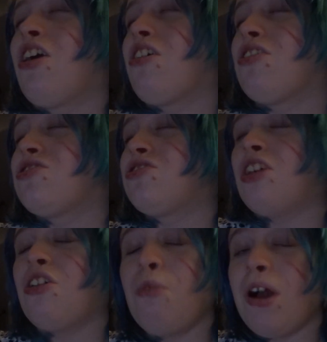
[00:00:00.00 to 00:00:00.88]
got
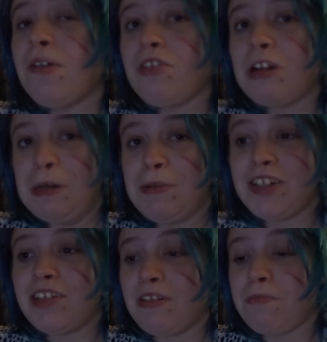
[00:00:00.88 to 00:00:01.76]
so wound up I
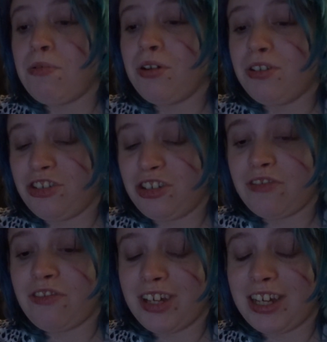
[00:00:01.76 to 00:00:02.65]
turned and punched a
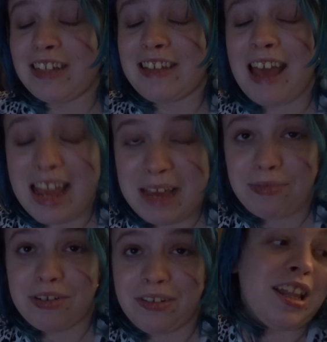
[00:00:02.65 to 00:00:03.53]
fucking
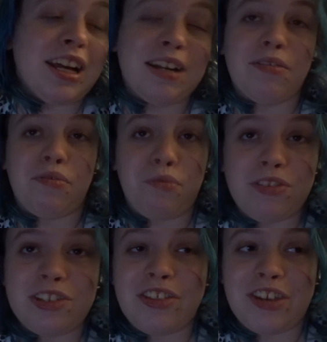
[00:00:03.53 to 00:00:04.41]
table. Like,
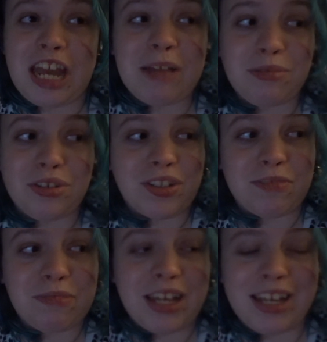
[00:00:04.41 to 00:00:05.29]
what did the table do
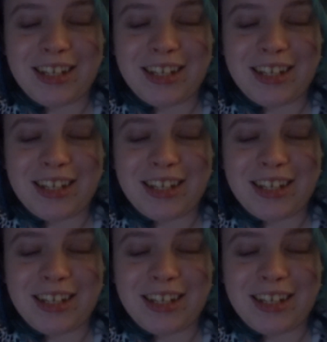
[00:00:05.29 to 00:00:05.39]
to me?